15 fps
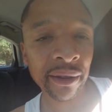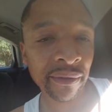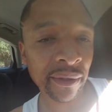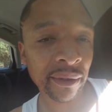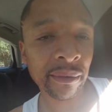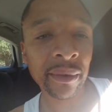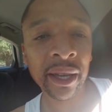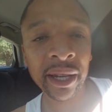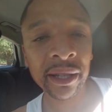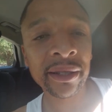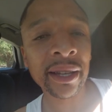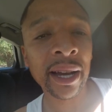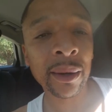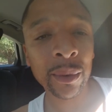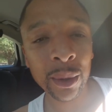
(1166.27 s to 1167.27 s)
Anytime
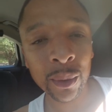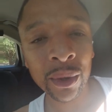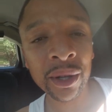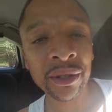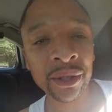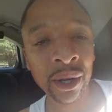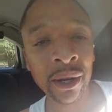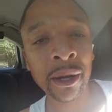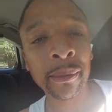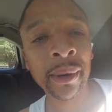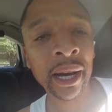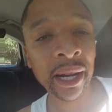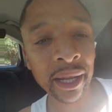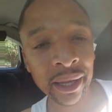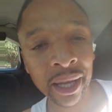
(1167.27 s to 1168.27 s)
you want to talk
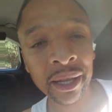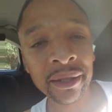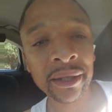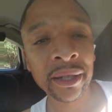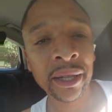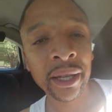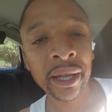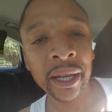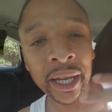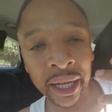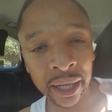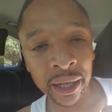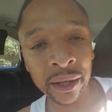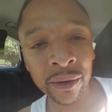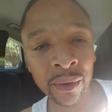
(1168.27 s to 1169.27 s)
about it, that's
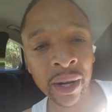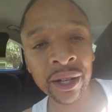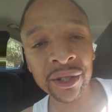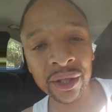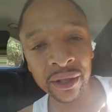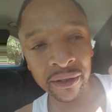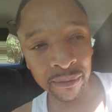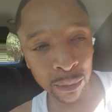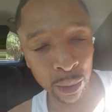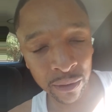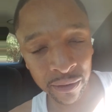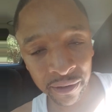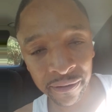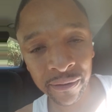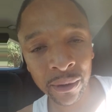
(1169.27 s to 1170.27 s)
in the direction of
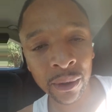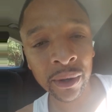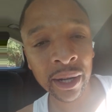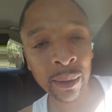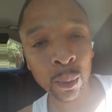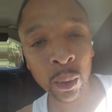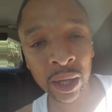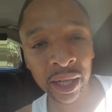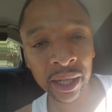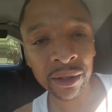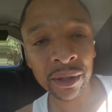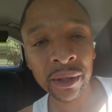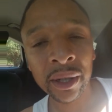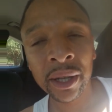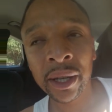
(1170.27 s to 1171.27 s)
moving forward, I'm willing,
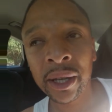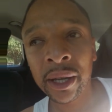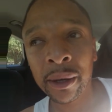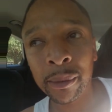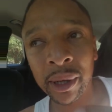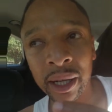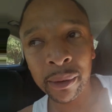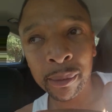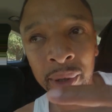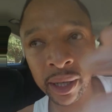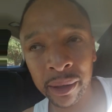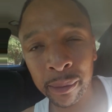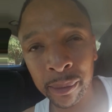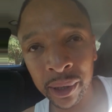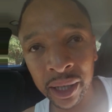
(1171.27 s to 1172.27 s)
but
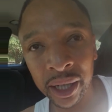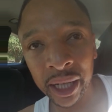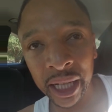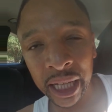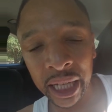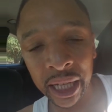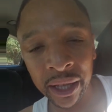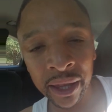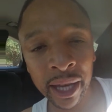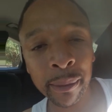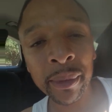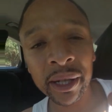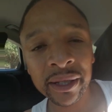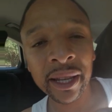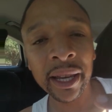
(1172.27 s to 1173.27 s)
they've
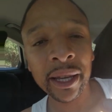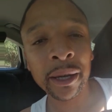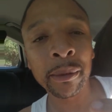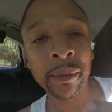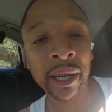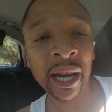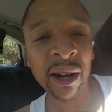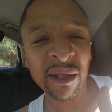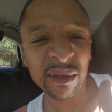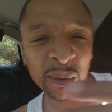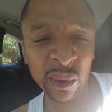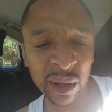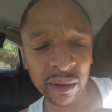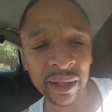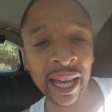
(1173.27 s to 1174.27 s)
been taking me out
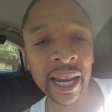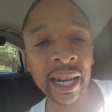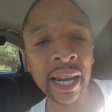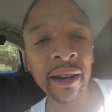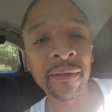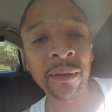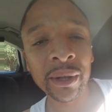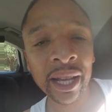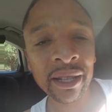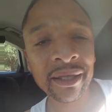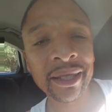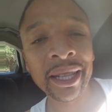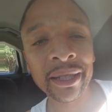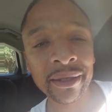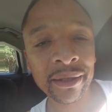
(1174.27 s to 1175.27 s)
on that level, that
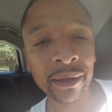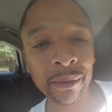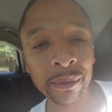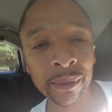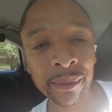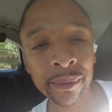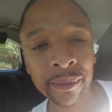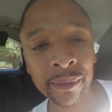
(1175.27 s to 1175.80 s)
system